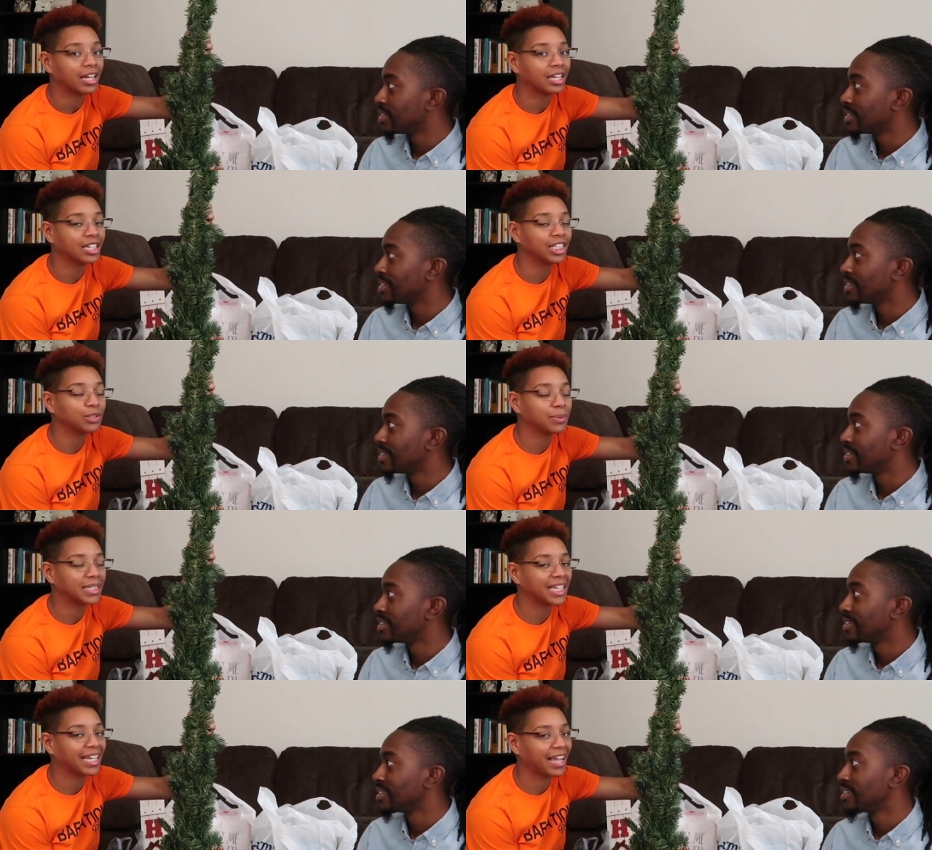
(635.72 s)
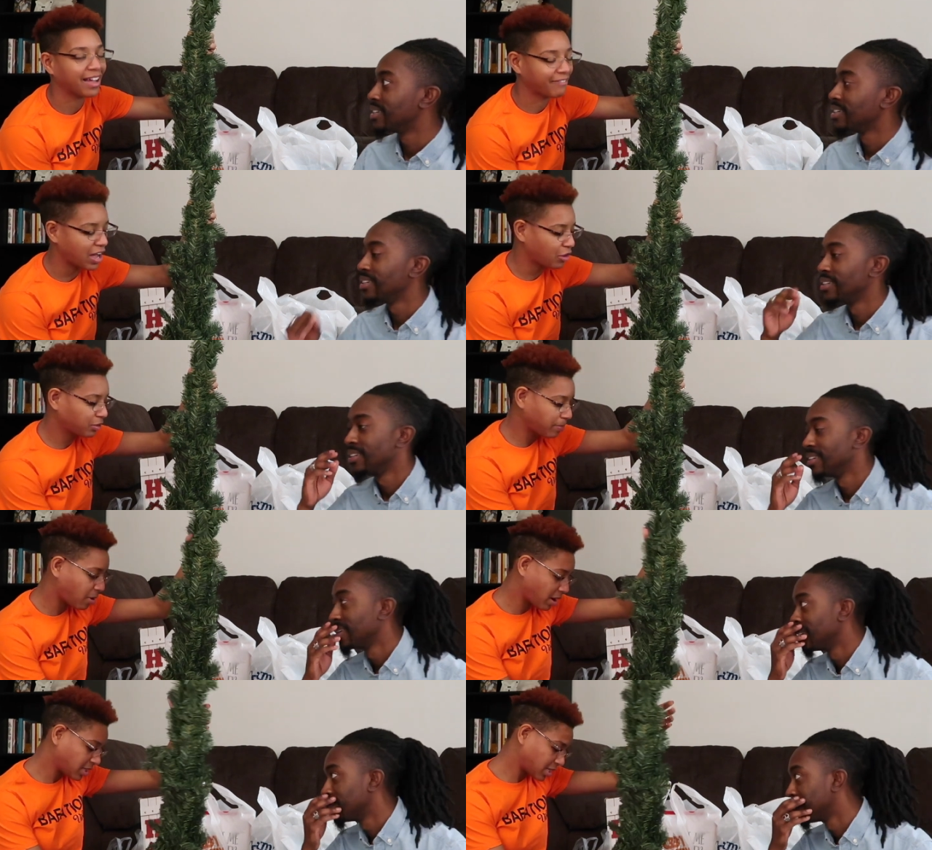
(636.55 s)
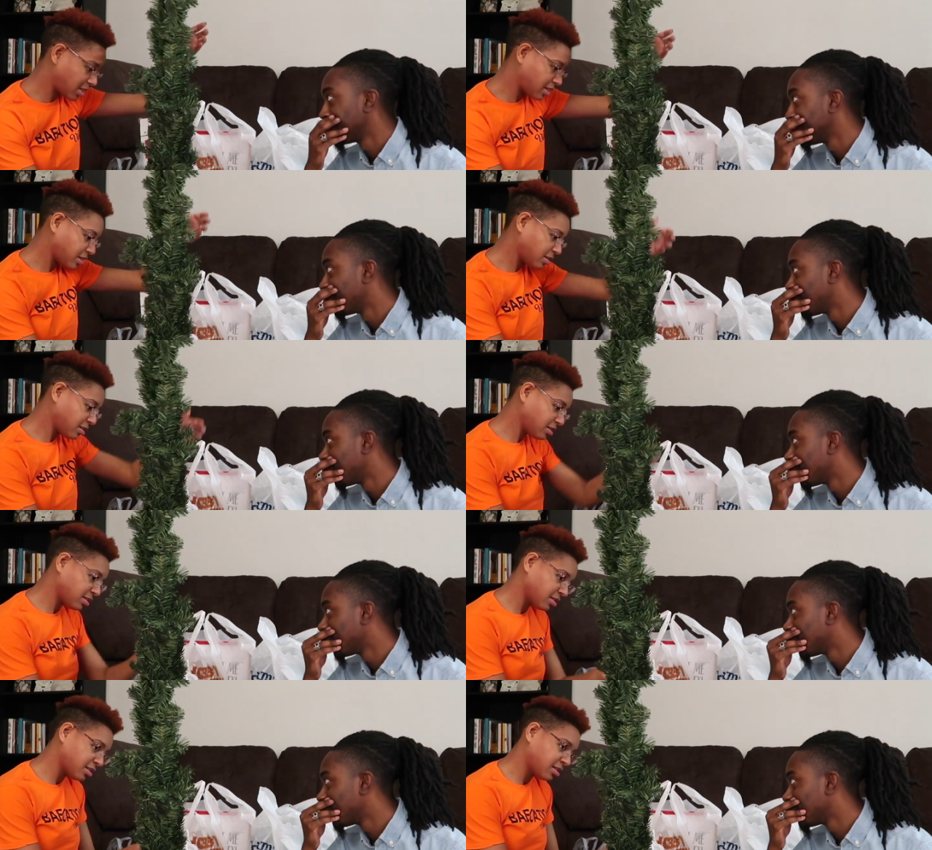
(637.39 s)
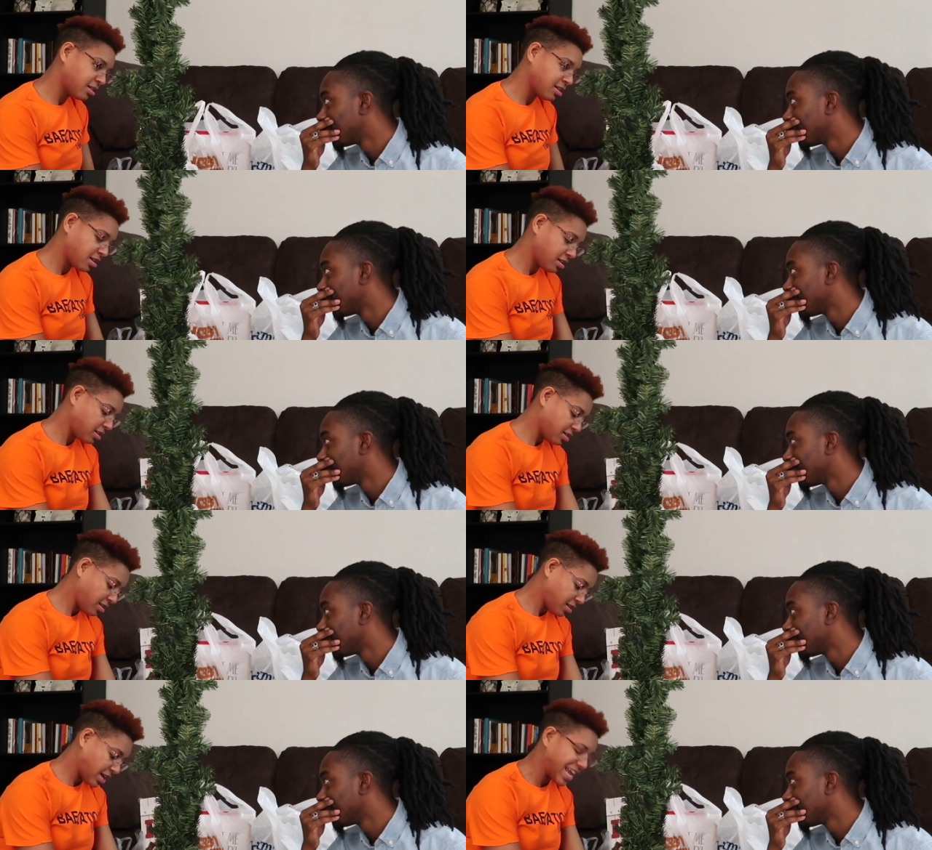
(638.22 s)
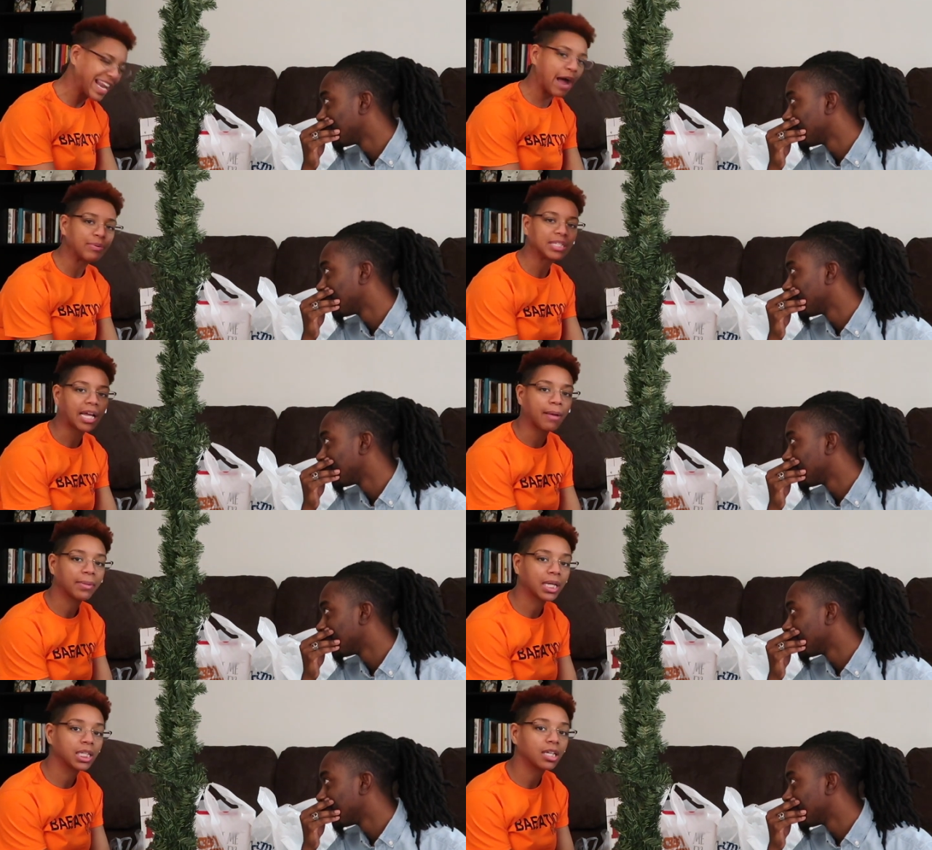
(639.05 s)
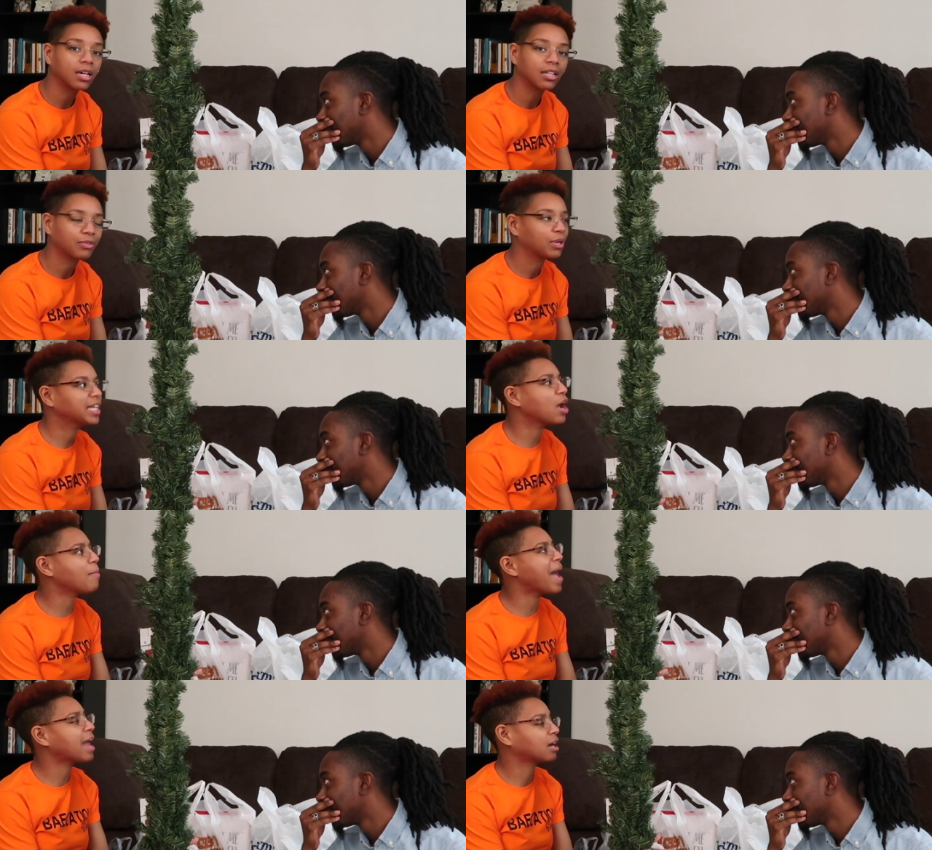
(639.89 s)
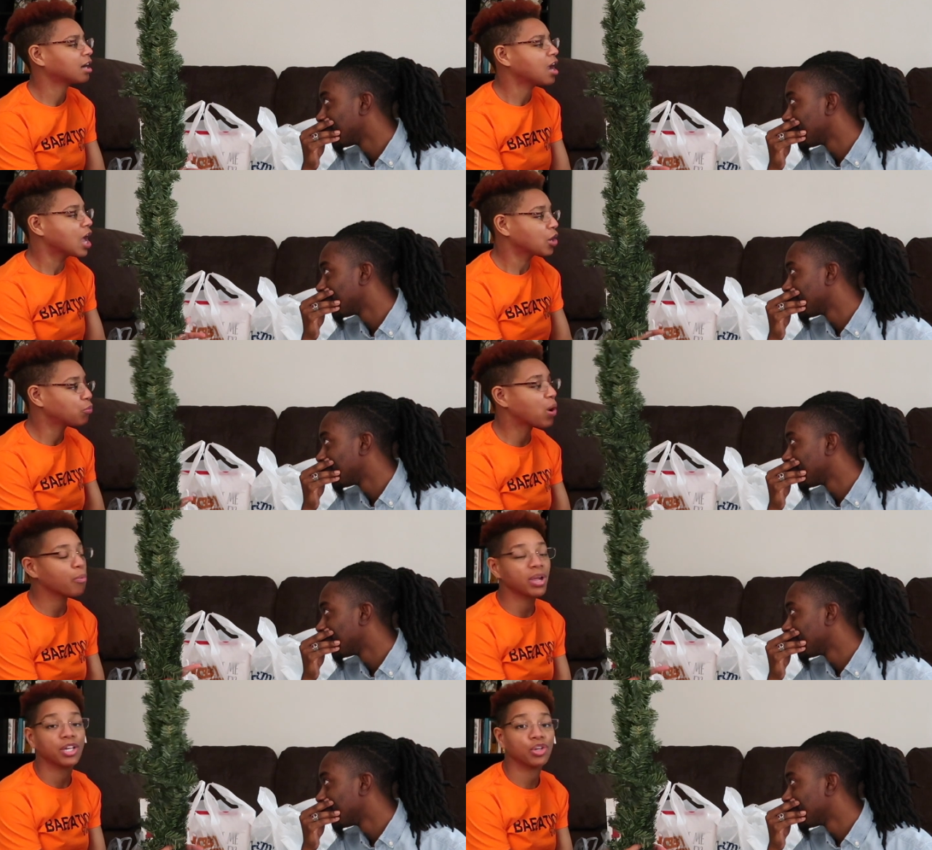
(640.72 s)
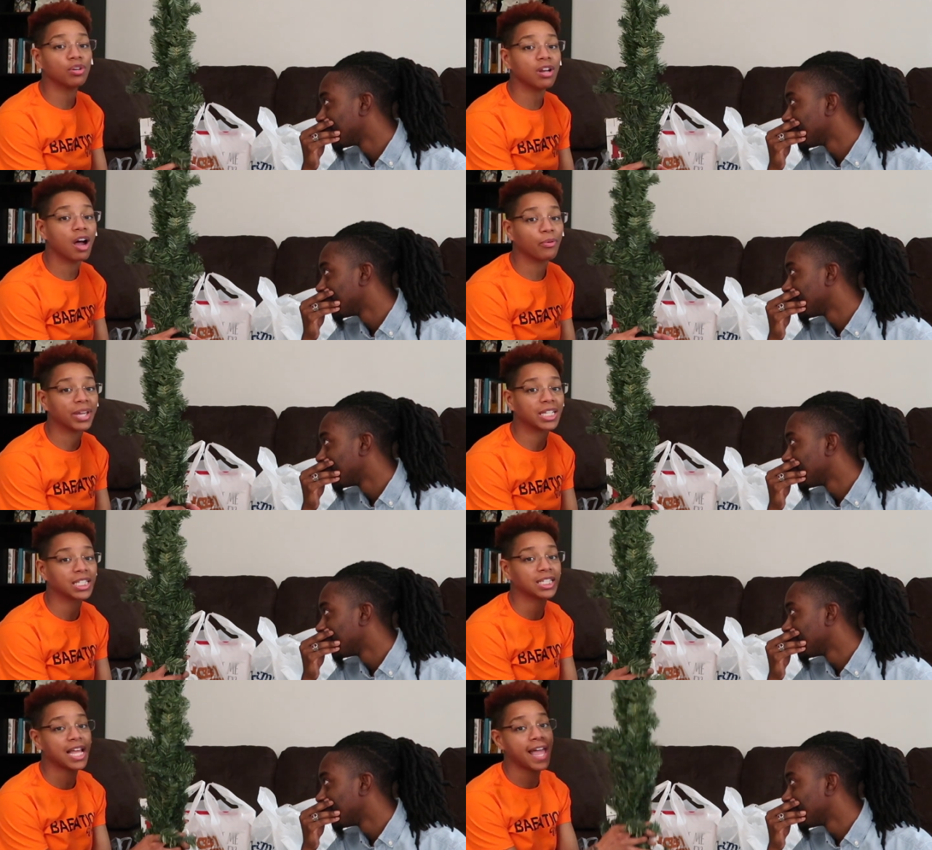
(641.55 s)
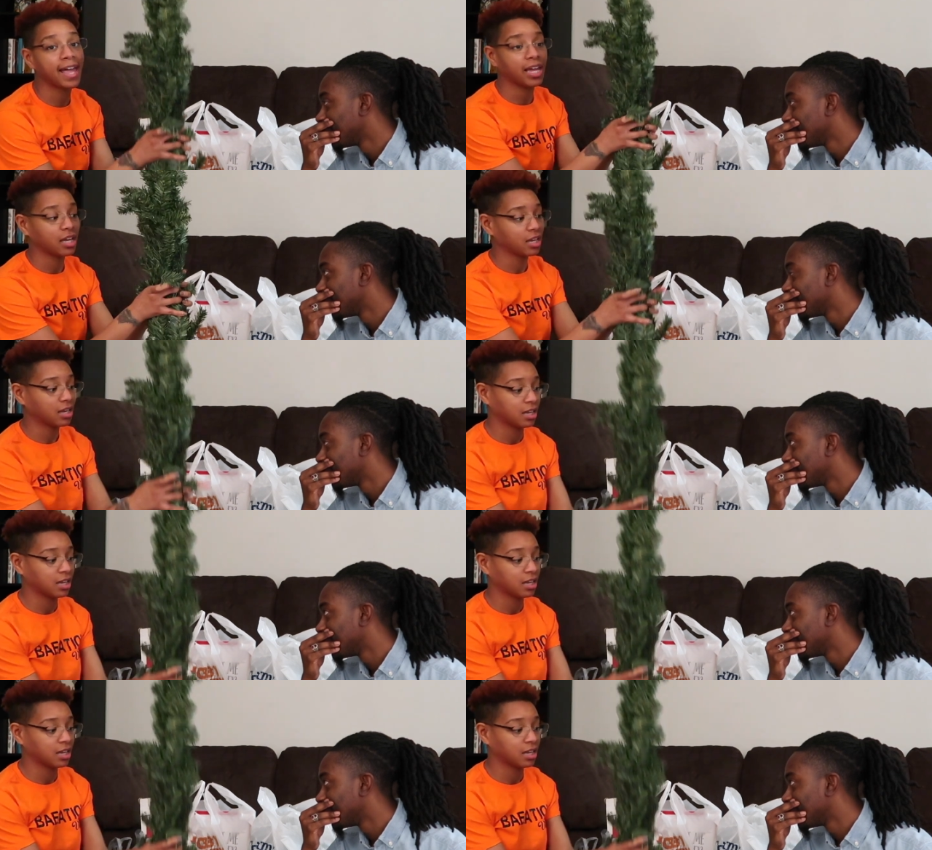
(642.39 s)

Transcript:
Speaker 1: And this one didn't have all the parts in there. And I was like, I'm gonna get the other one. It don't matter. What we do know is, is that